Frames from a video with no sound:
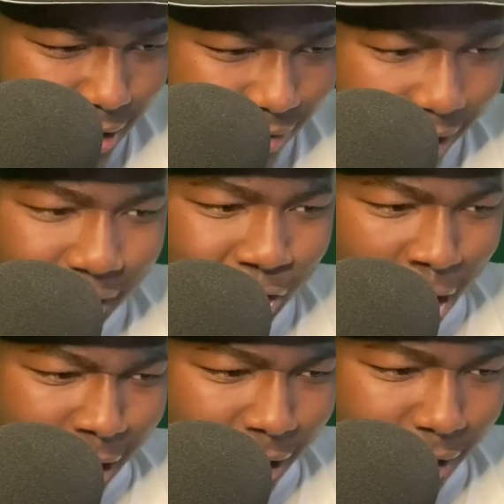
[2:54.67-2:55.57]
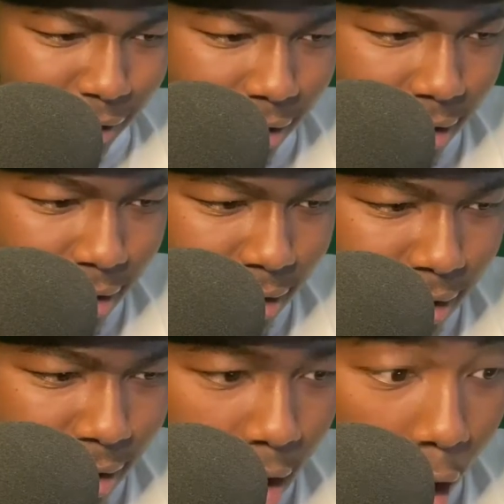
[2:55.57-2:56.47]
That's cheating.
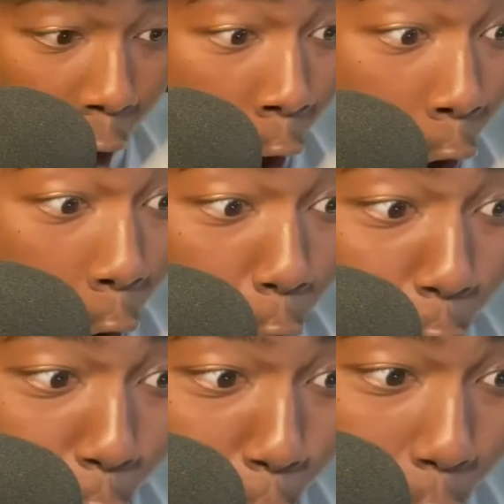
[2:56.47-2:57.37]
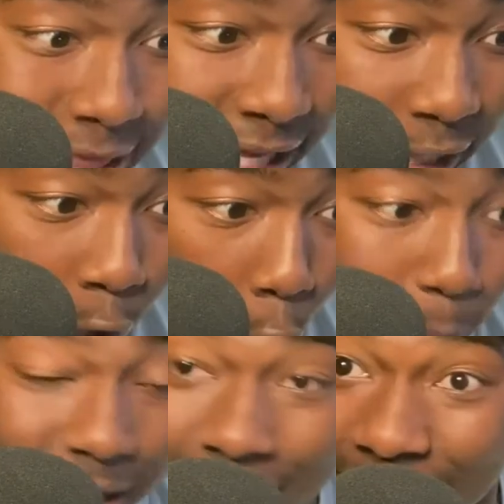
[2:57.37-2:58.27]
Oh, I think his
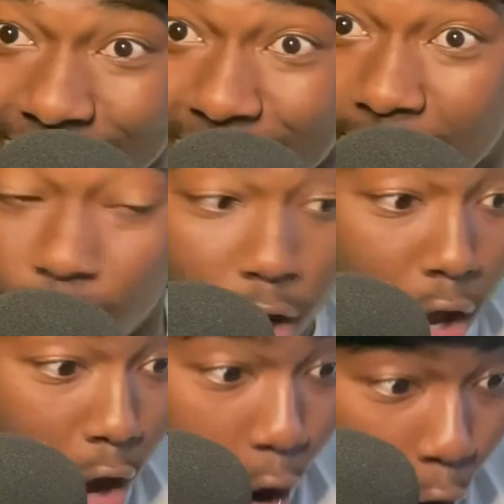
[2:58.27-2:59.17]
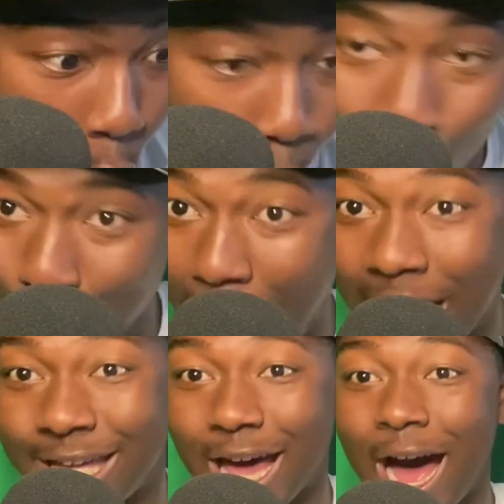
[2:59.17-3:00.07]
homie kicked it. Oh, my
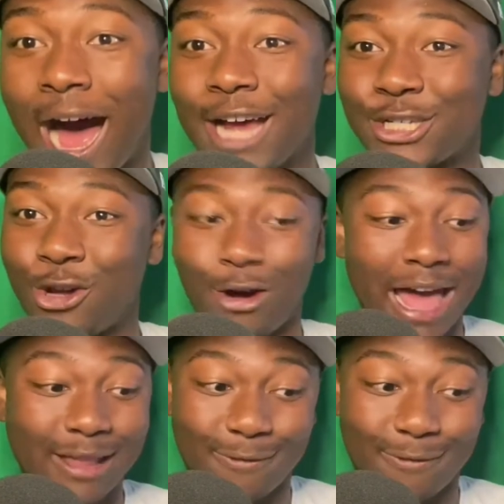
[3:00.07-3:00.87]
gosh. No, that's